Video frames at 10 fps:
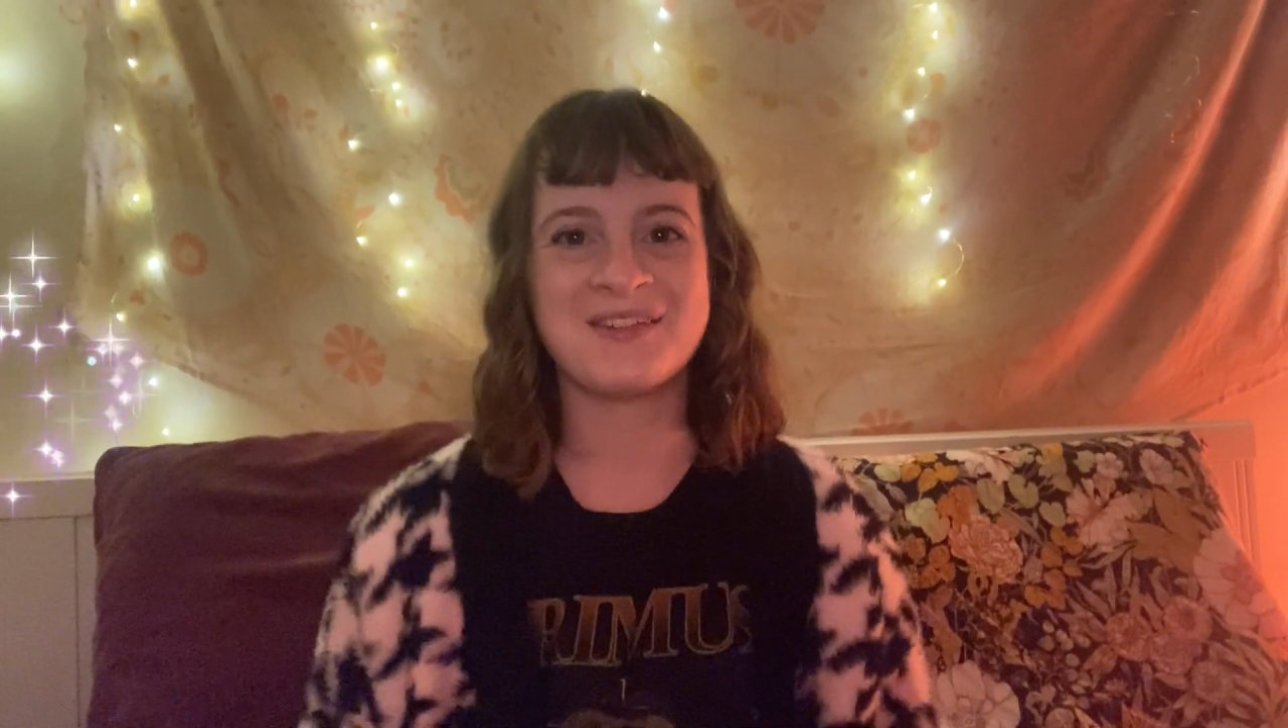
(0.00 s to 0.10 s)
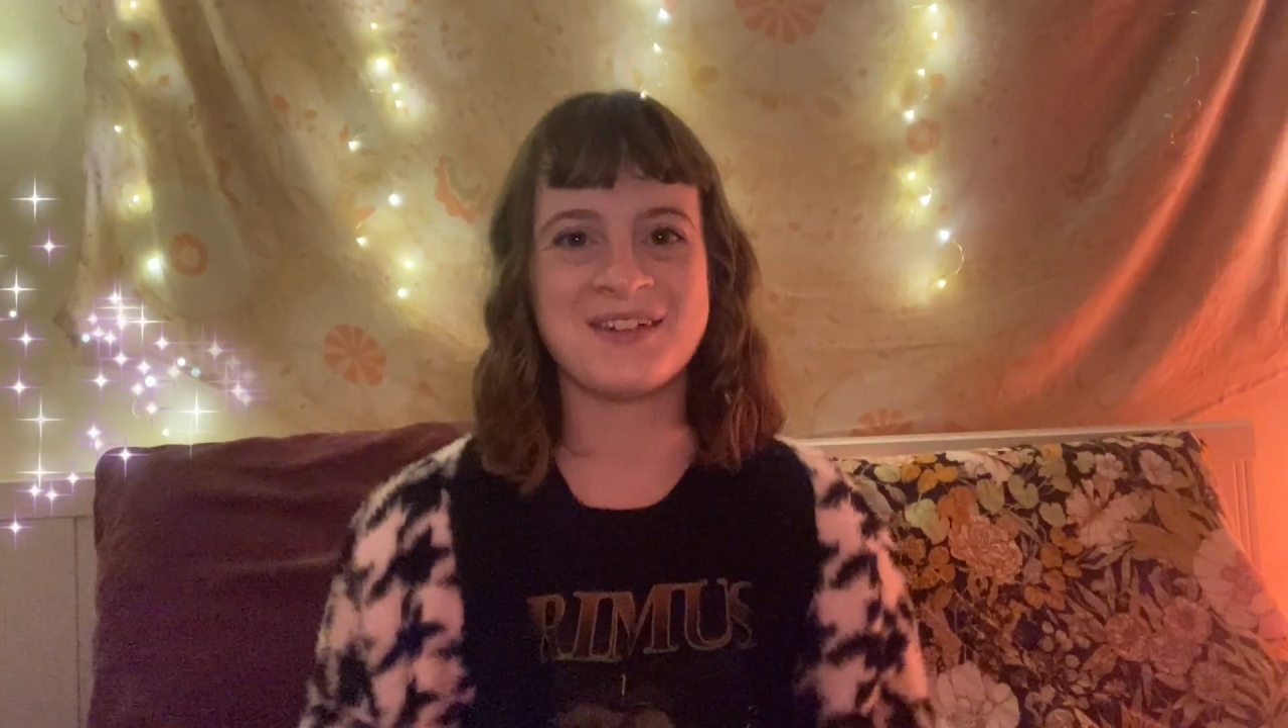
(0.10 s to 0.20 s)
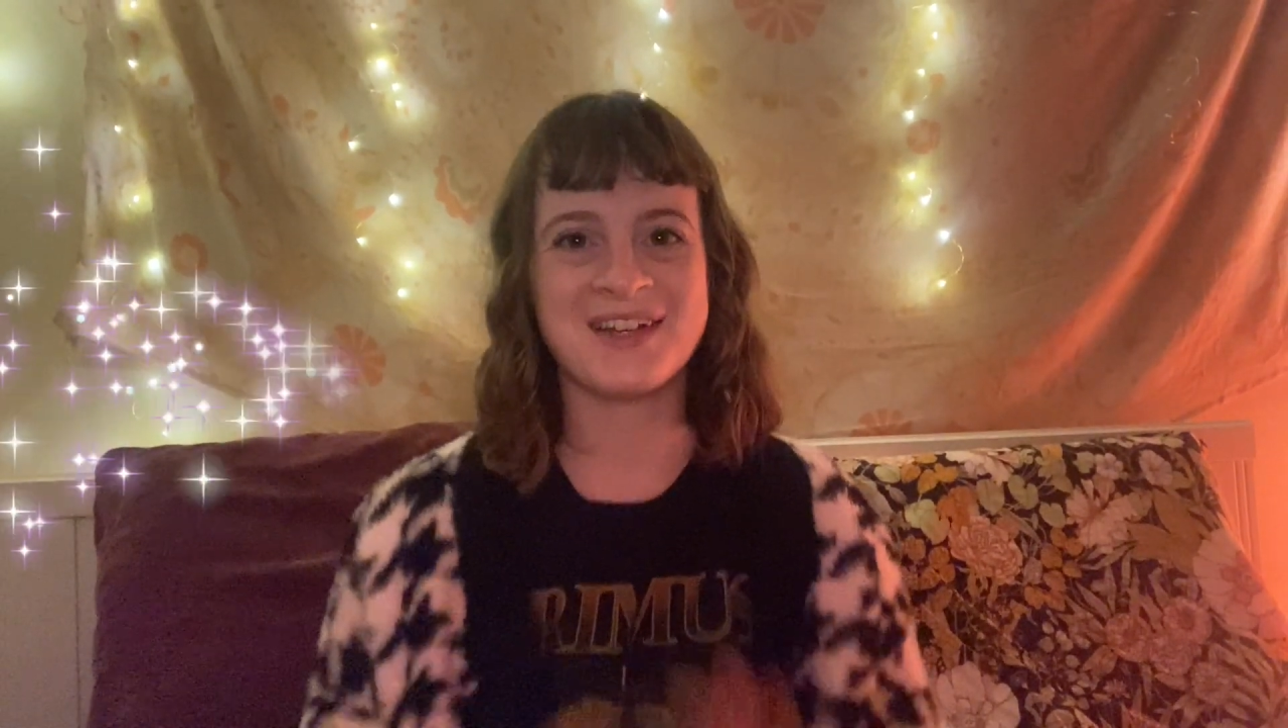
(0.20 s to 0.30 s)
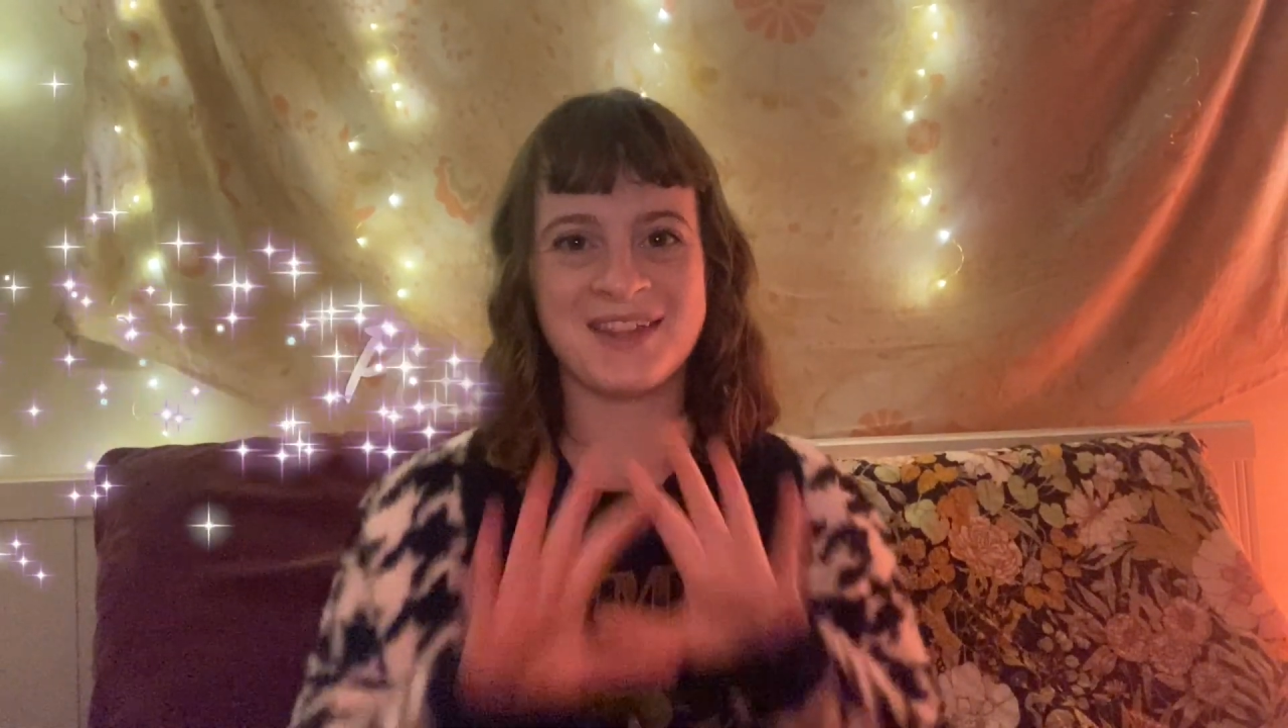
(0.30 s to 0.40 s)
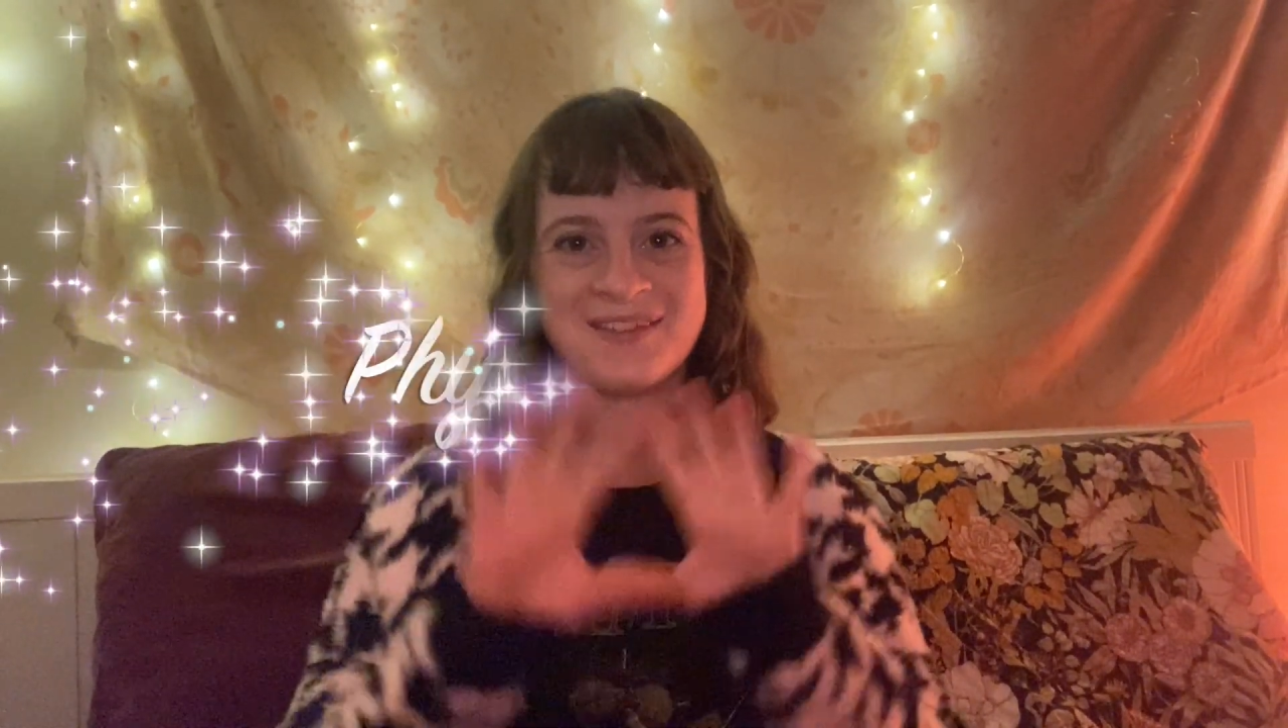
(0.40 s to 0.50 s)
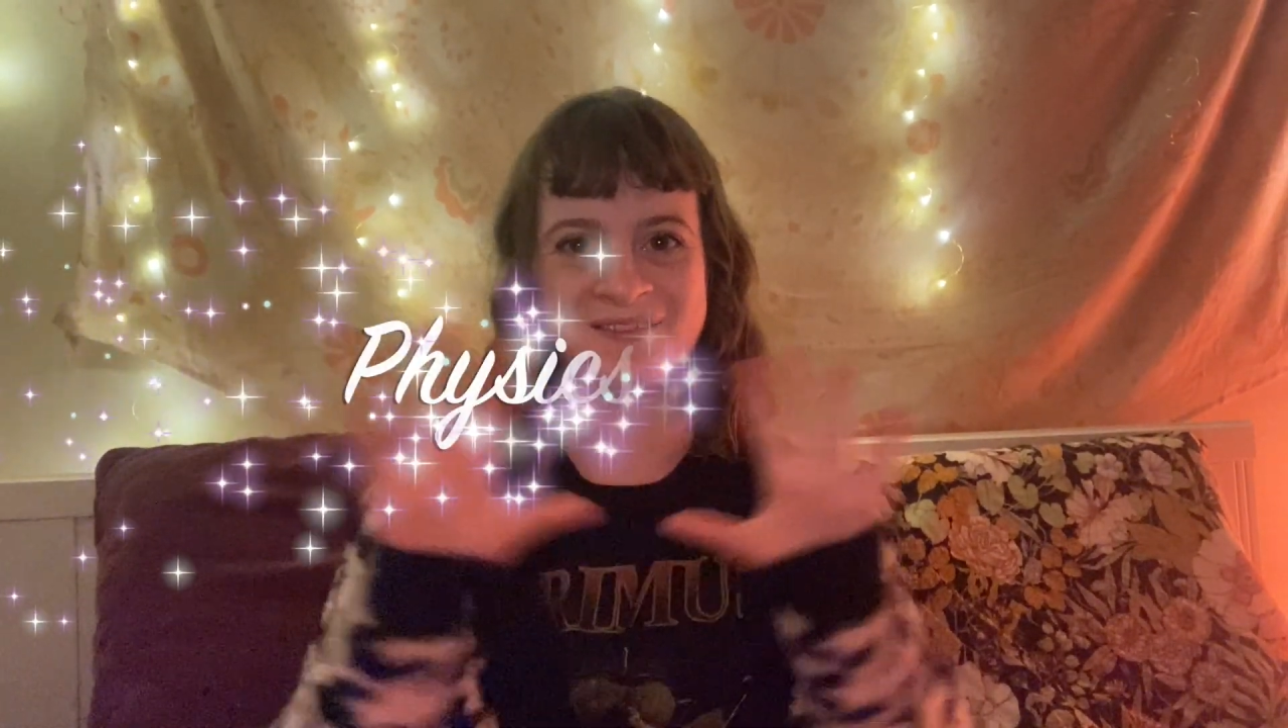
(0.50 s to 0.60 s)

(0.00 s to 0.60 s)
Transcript: to another